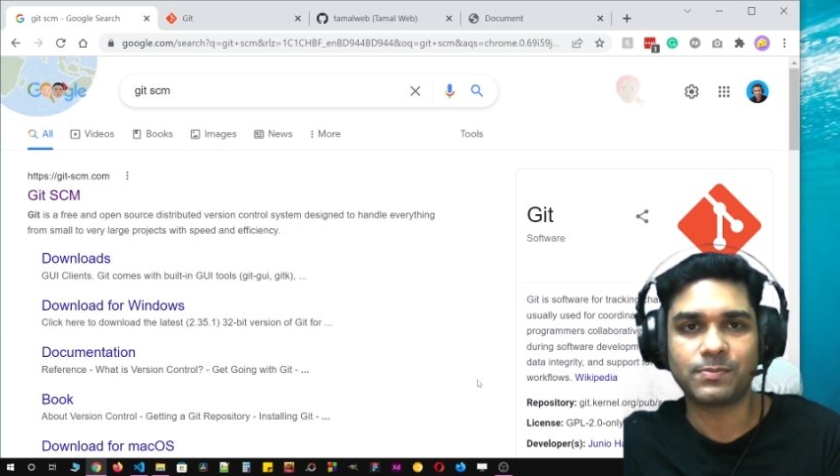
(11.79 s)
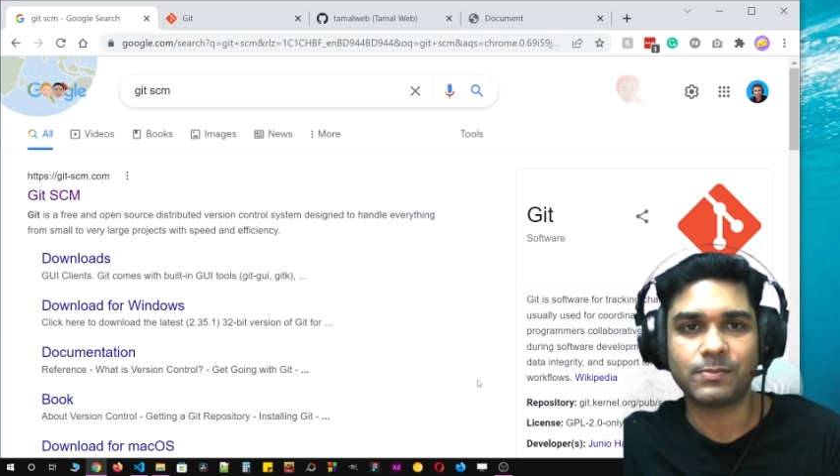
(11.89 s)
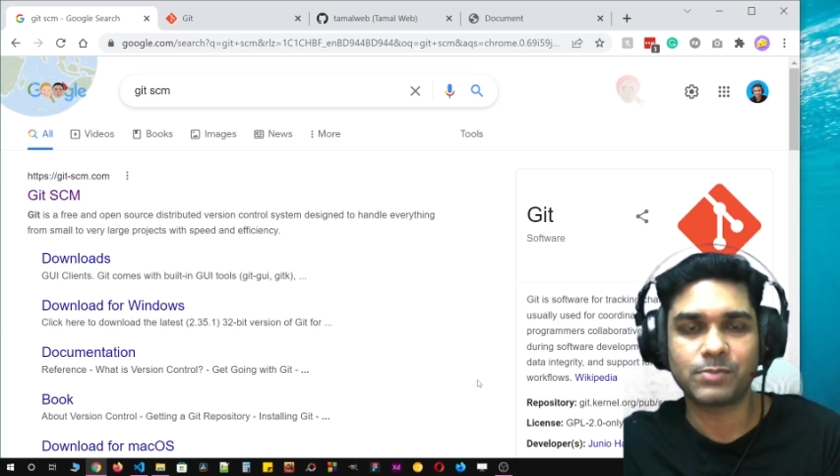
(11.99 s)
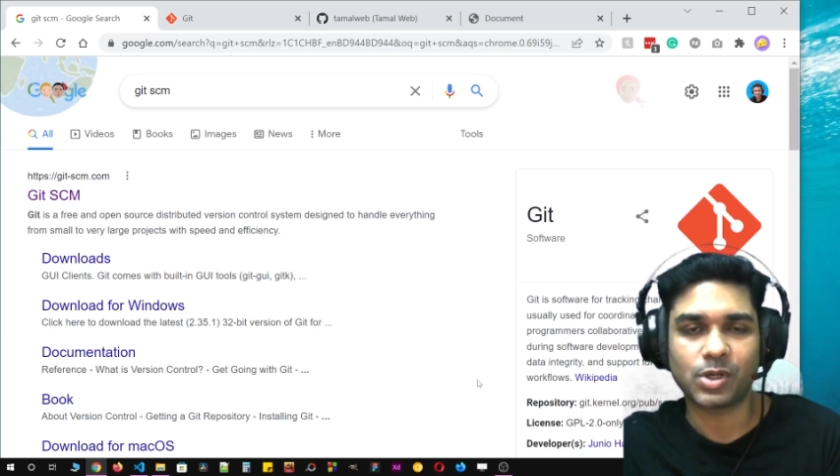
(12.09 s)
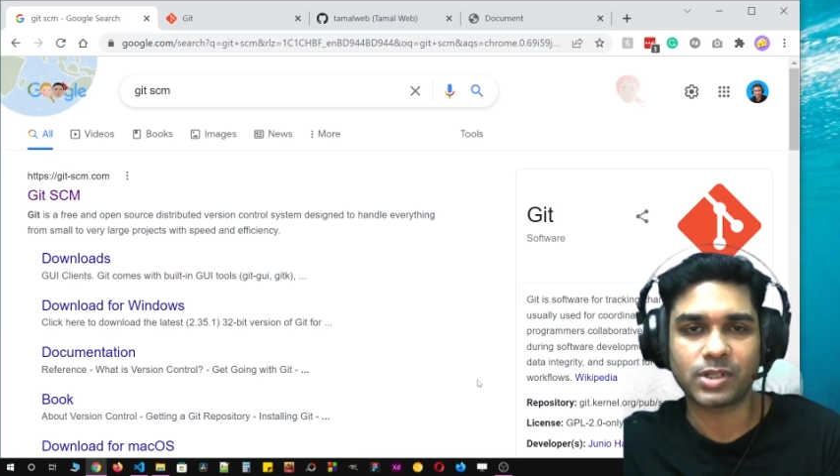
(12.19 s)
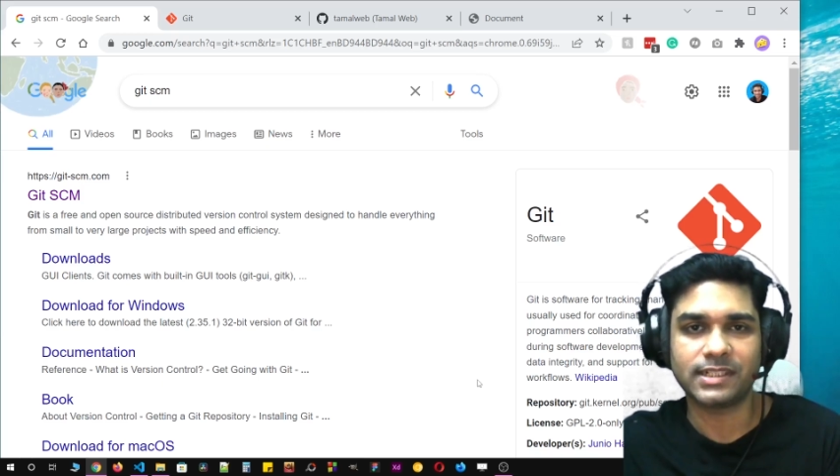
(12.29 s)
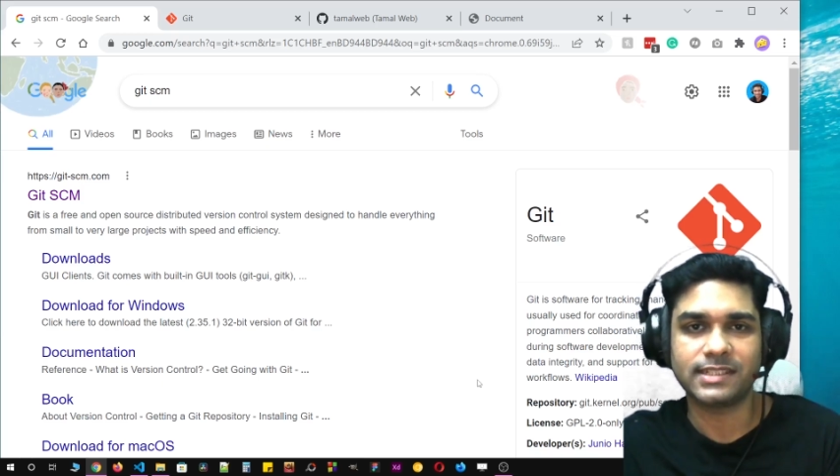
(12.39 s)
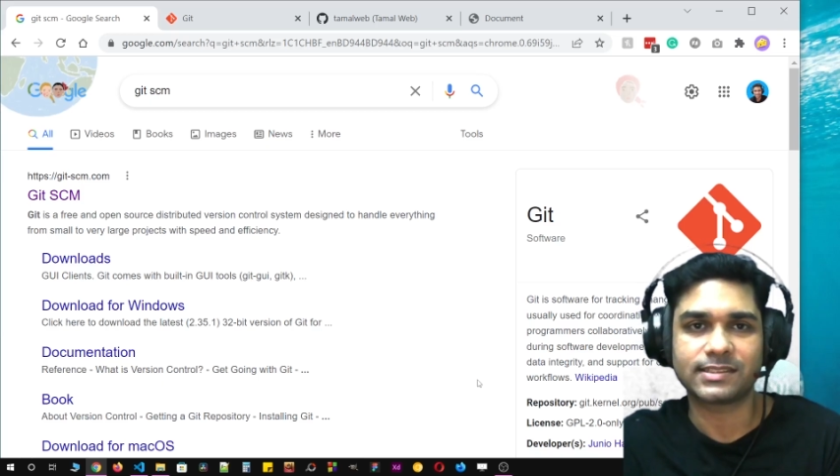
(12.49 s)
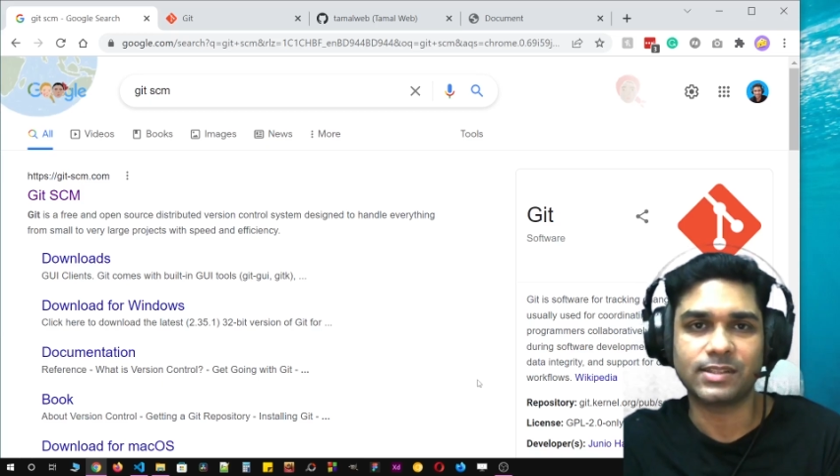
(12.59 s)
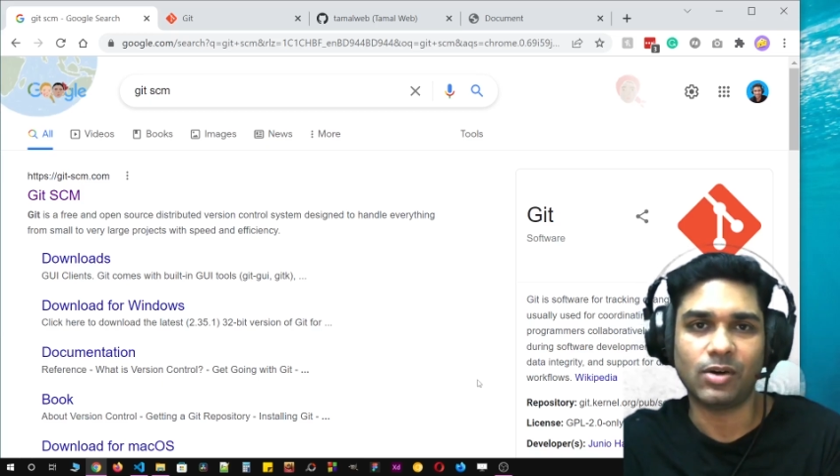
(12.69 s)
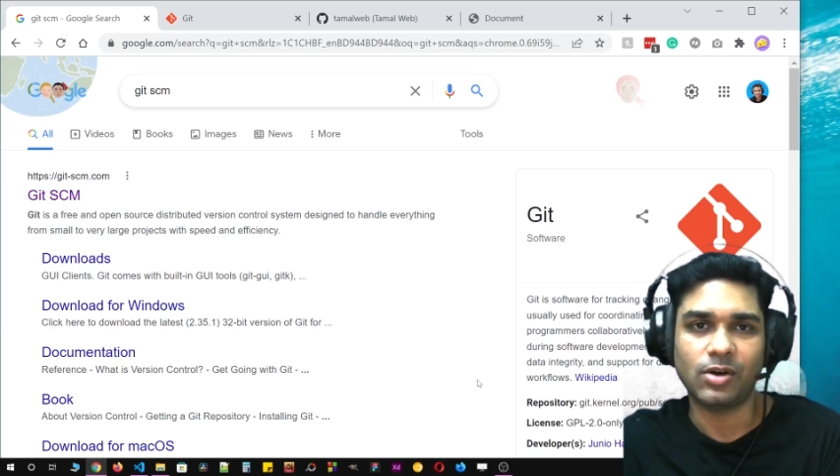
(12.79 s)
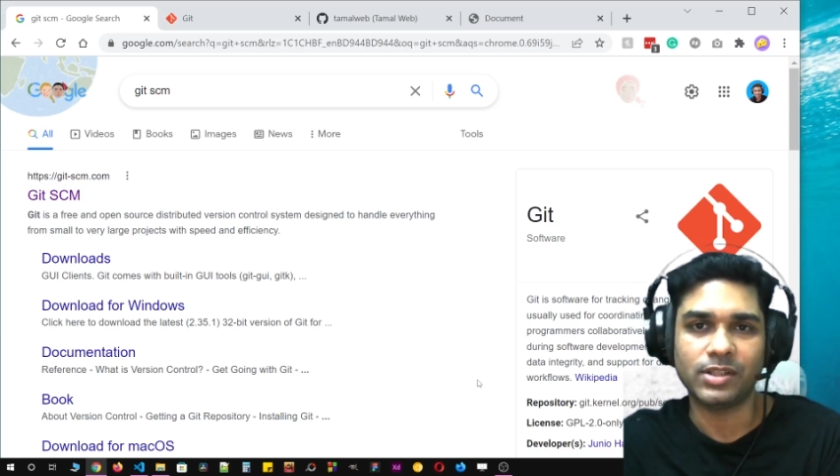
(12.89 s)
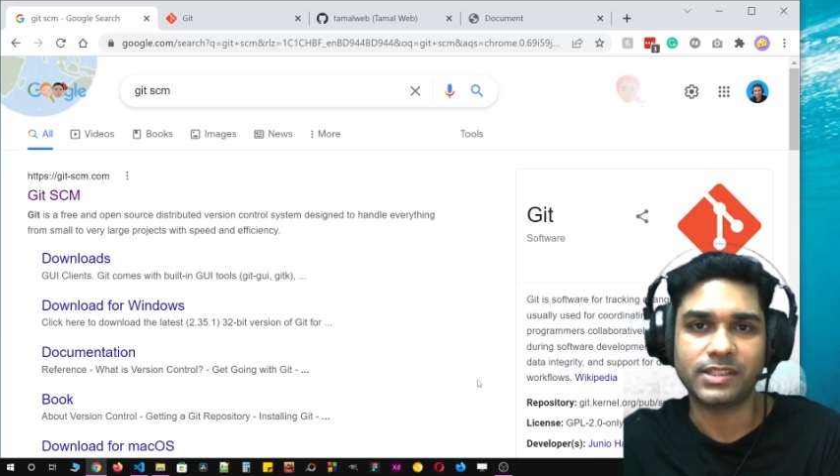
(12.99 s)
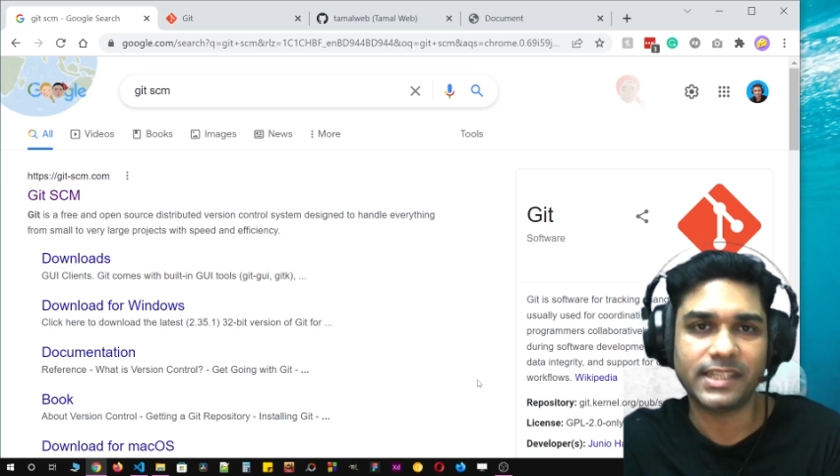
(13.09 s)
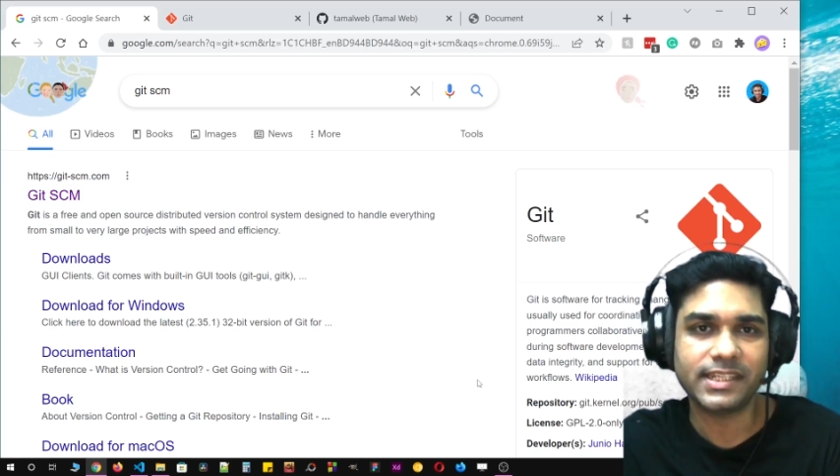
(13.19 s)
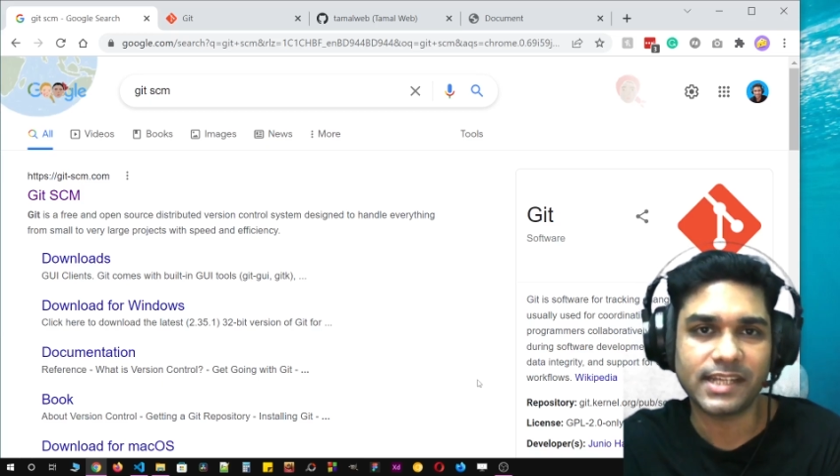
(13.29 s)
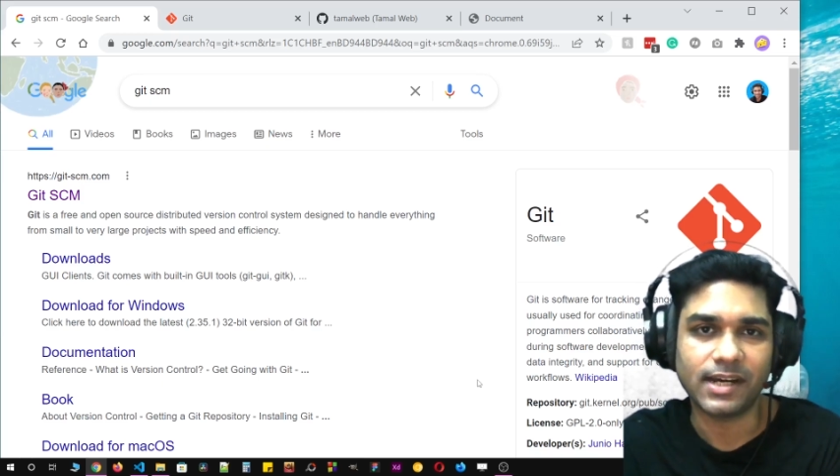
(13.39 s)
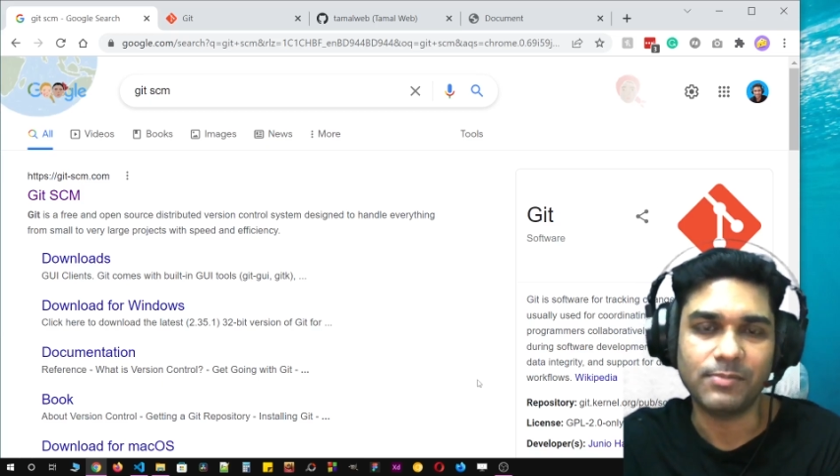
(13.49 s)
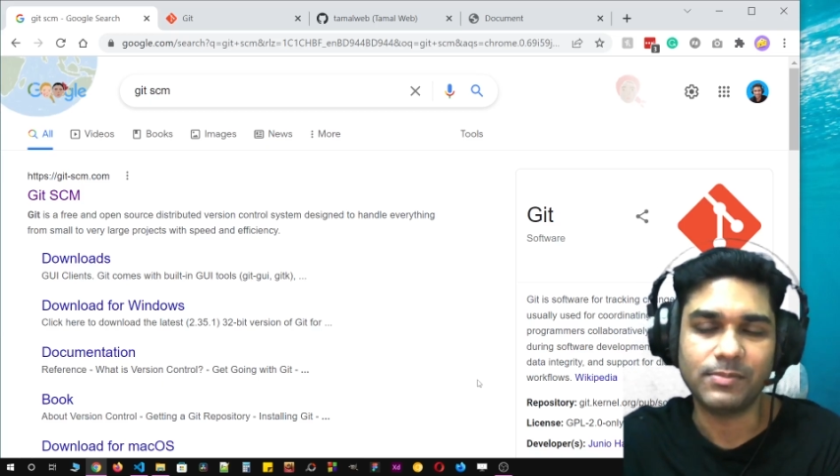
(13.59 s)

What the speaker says: progress on GitHub.